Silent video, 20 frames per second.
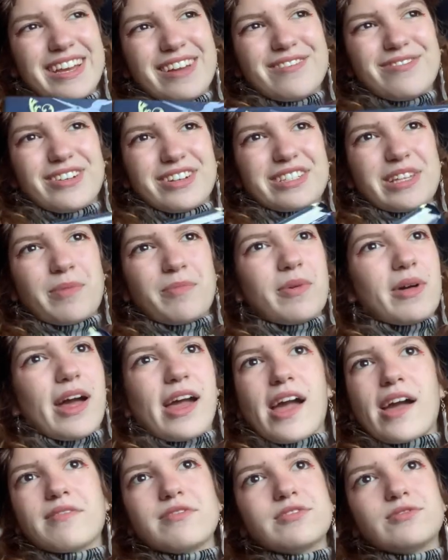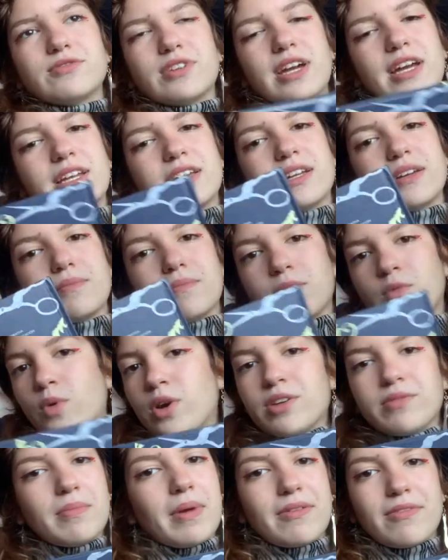For example, I haven't read, one
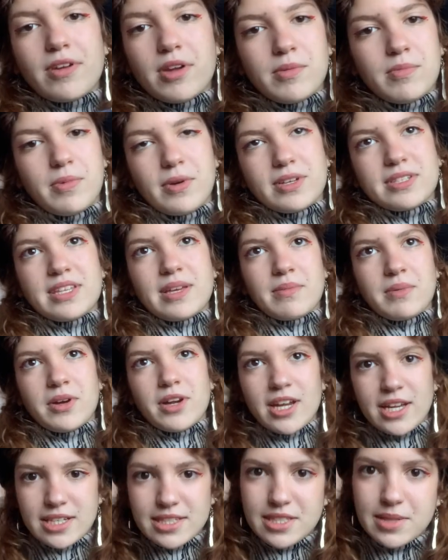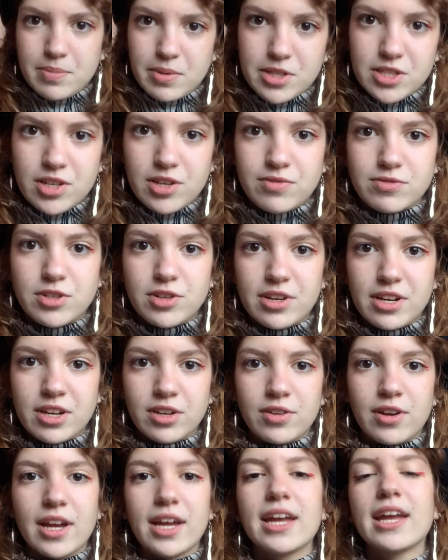of my favorite books ever is The Picture of Dorian
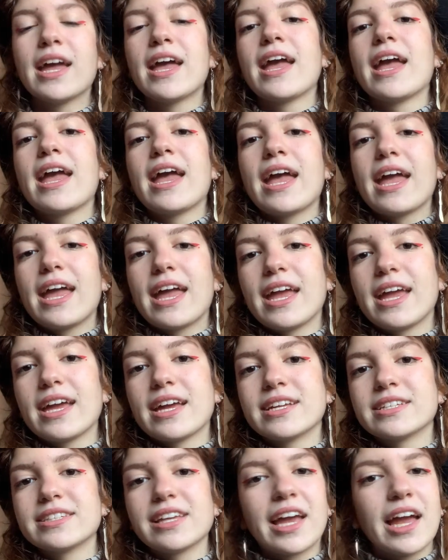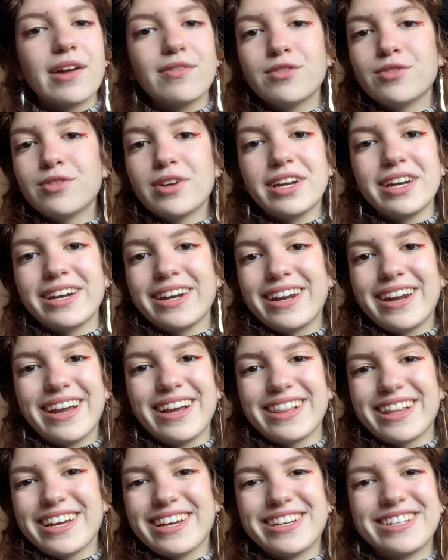Gray, and I haven't read it in
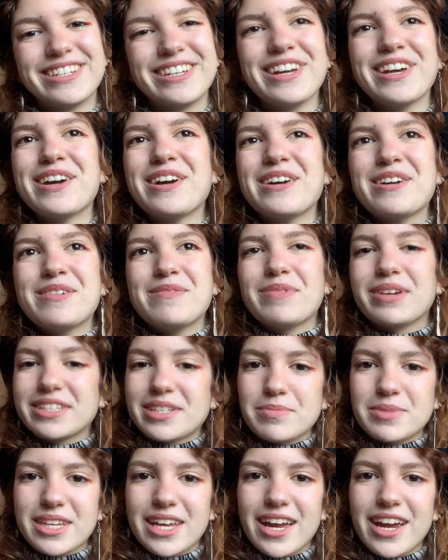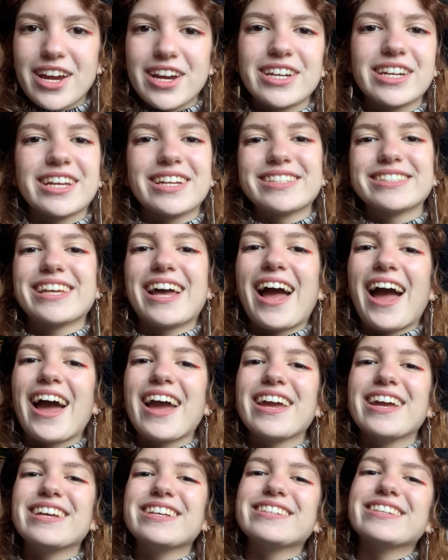English because I'm scared, because
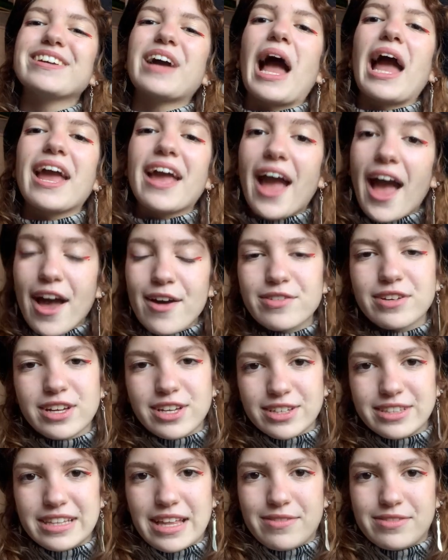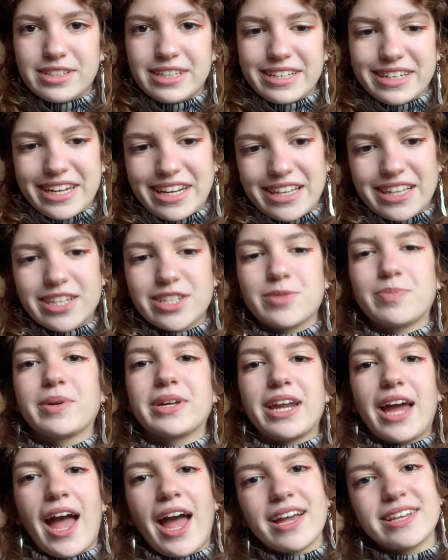I have a good level in English,
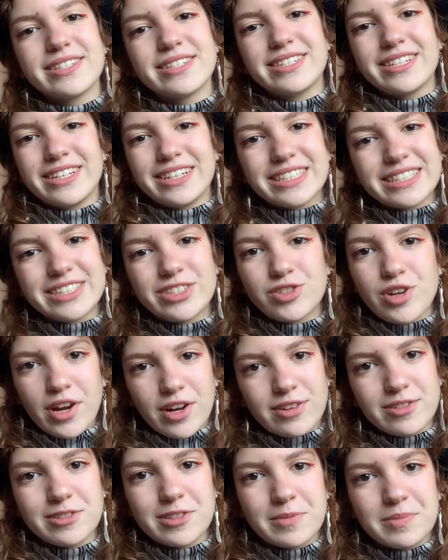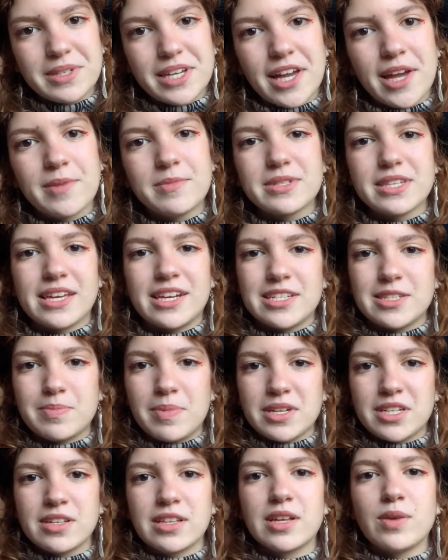but I still struggle sometimes, and
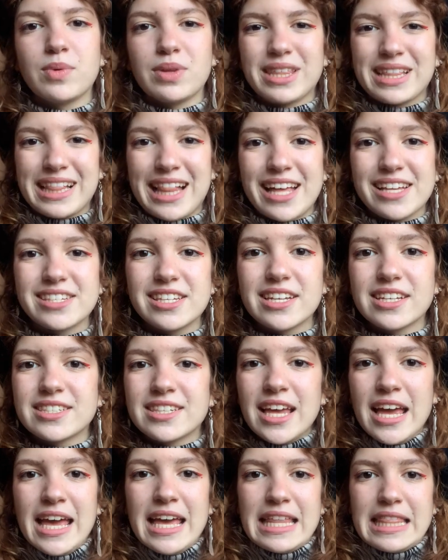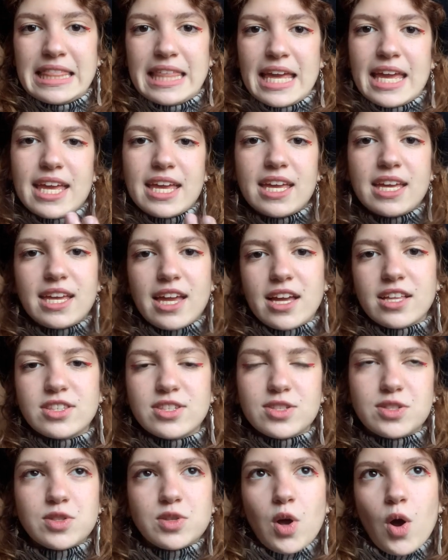especially with classics, they get
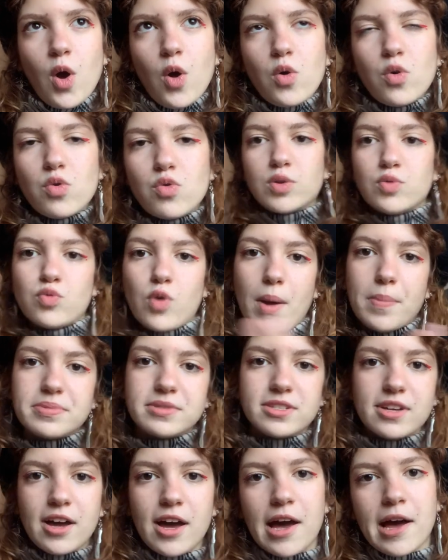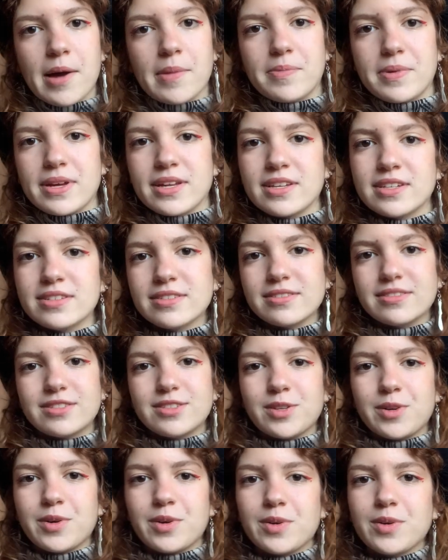so wrapped up and
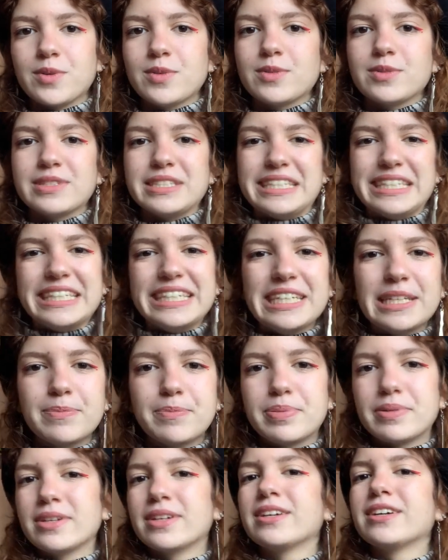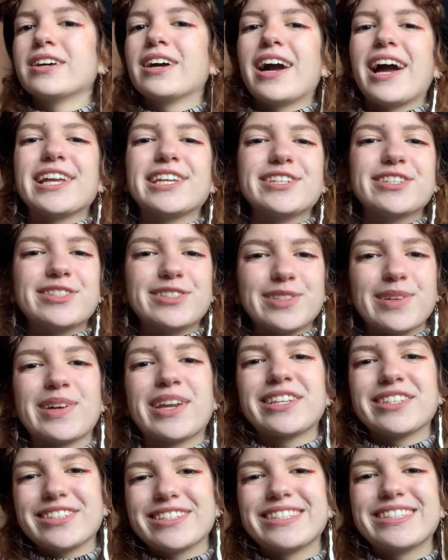so deep. I just don't
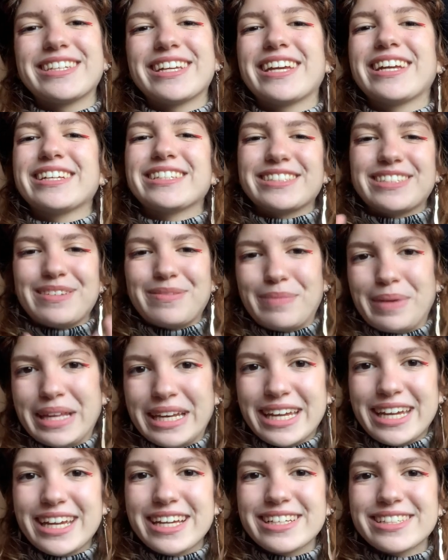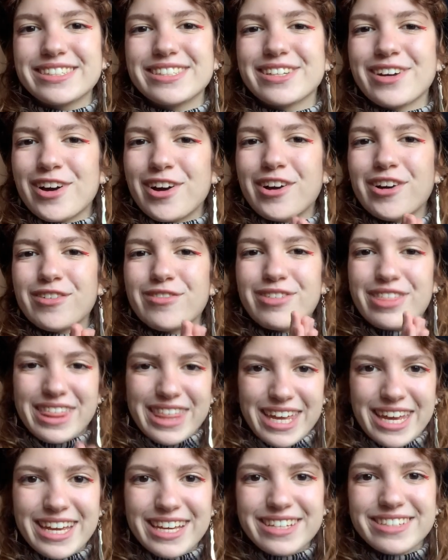understand the meanings of
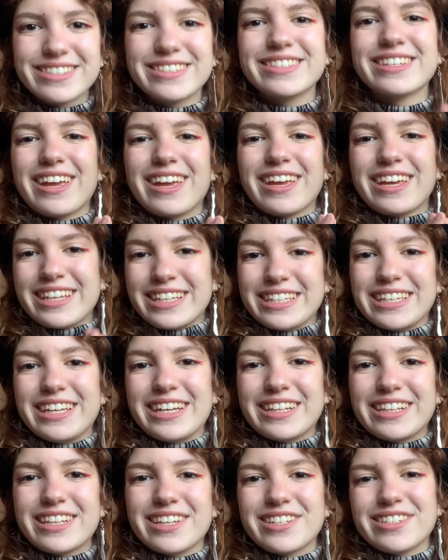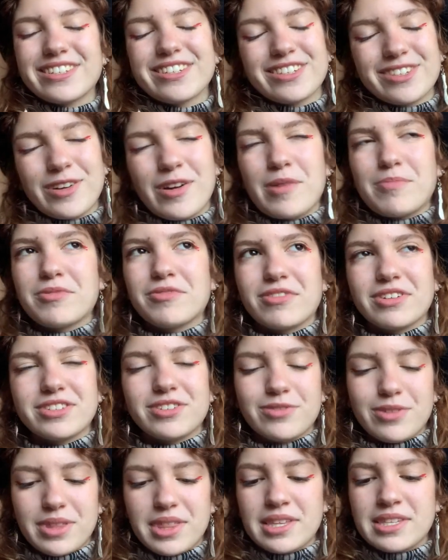things in English, so I prefer to
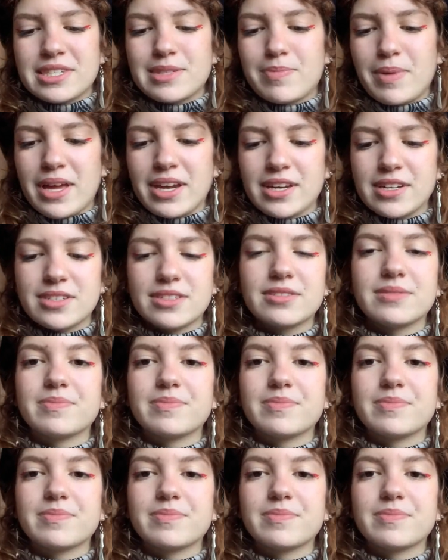read in Spanish.